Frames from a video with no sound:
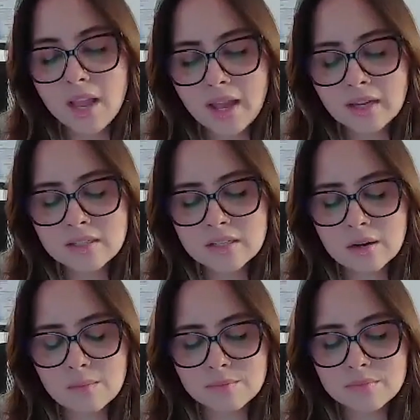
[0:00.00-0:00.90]
and
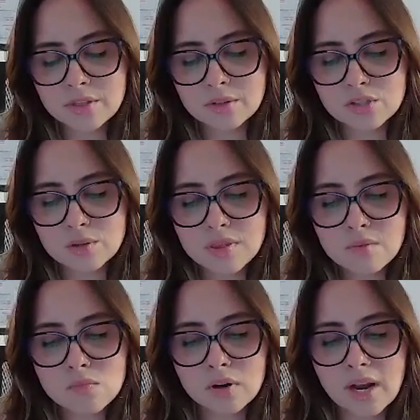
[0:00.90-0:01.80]
some of
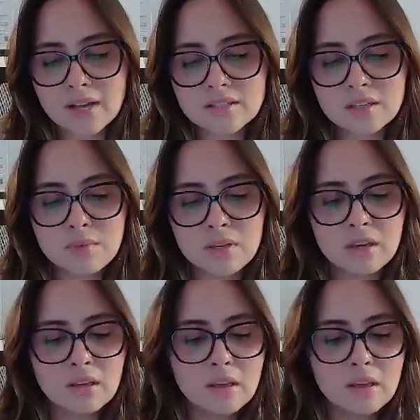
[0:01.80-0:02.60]
them were asking me,